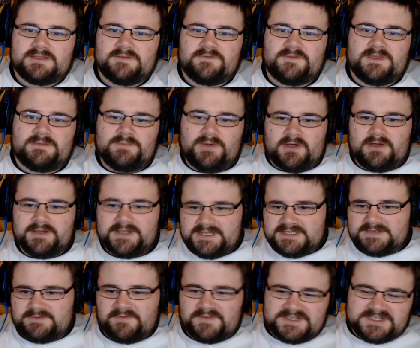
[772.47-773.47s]
the theme park
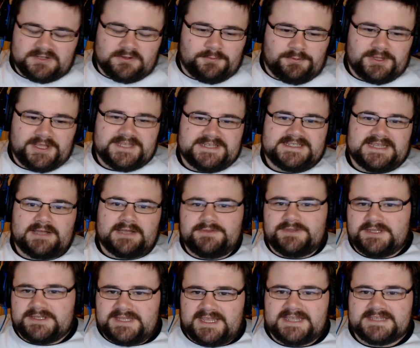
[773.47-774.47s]
is a physical place out
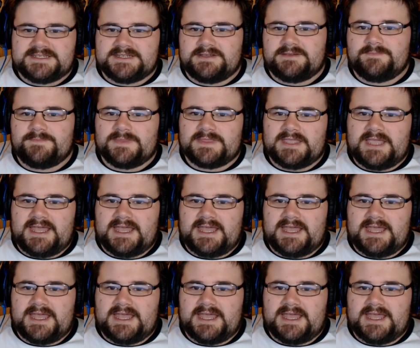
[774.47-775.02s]
in the desert,